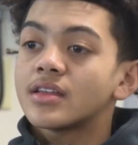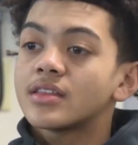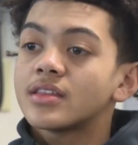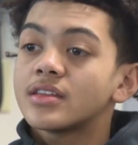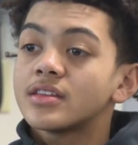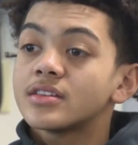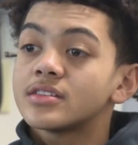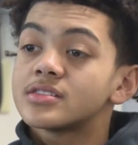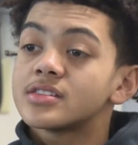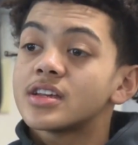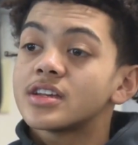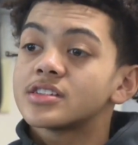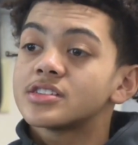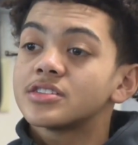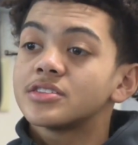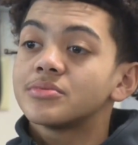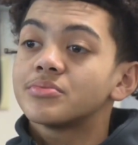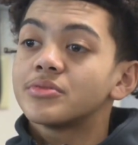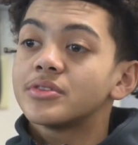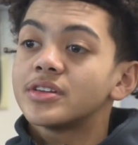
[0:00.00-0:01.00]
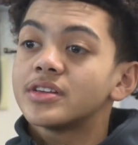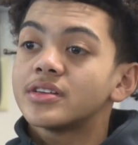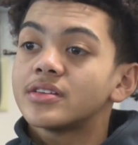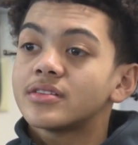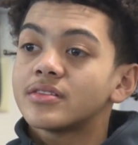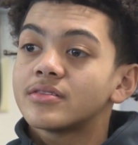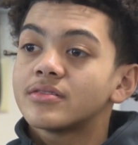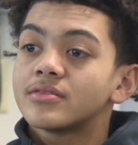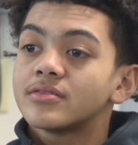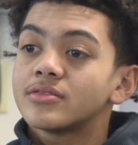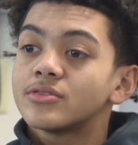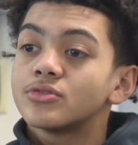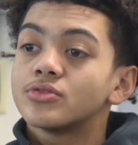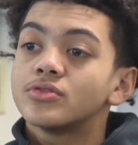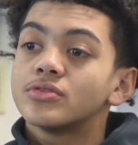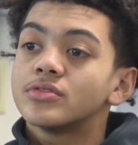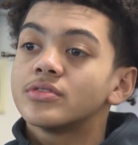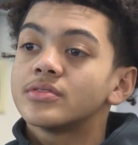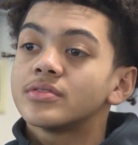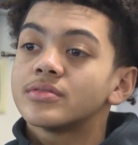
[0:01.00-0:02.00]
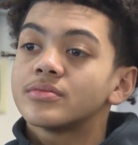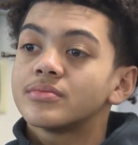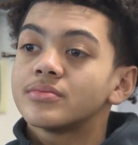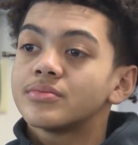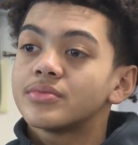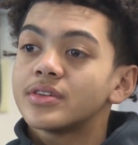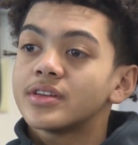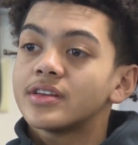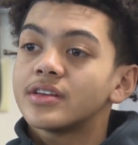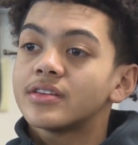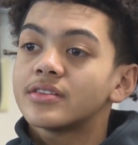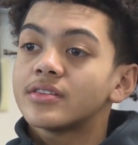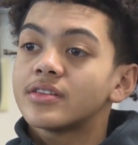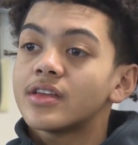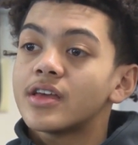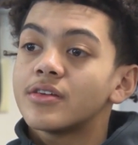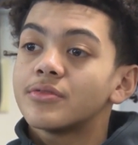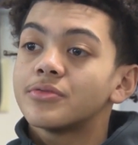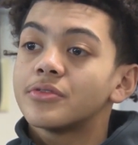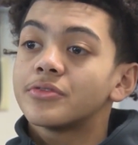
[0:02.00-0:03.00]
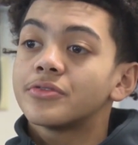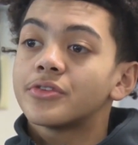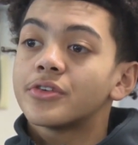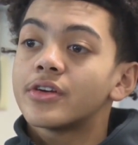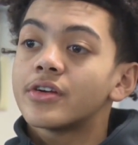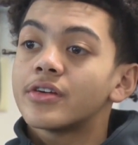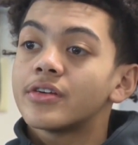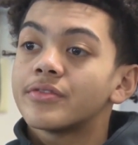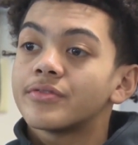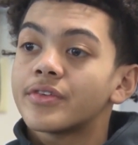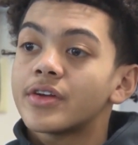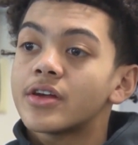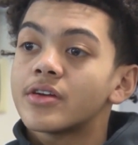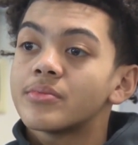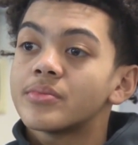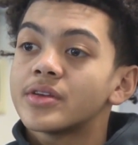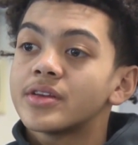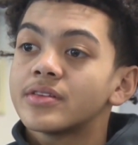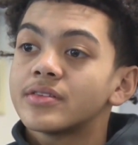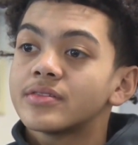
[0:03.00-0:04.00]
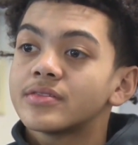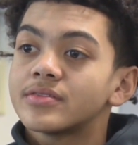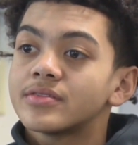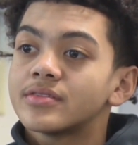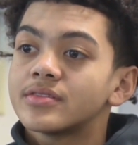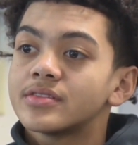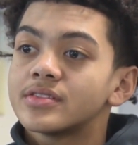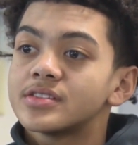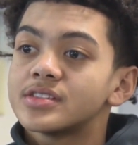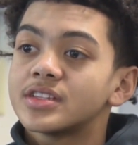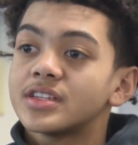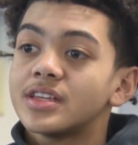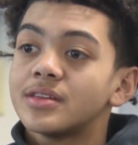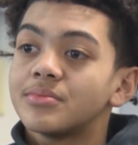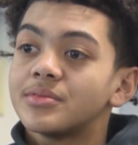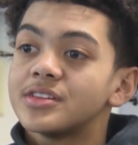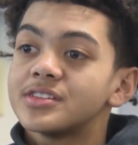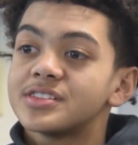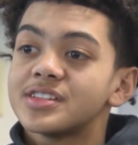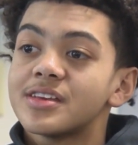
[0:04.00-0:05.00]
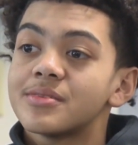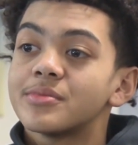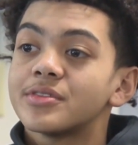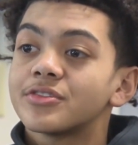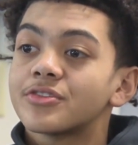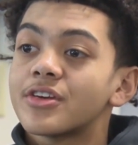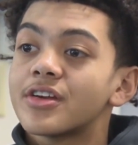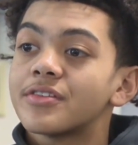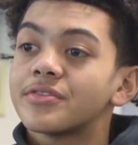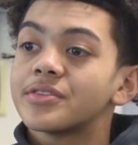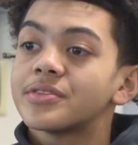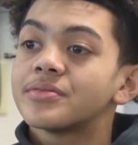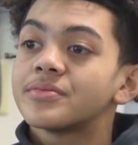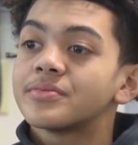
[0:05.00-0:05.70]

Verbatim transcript: think it's actually pretty cool and pretty helpful for our environment to keep these salmon thriving.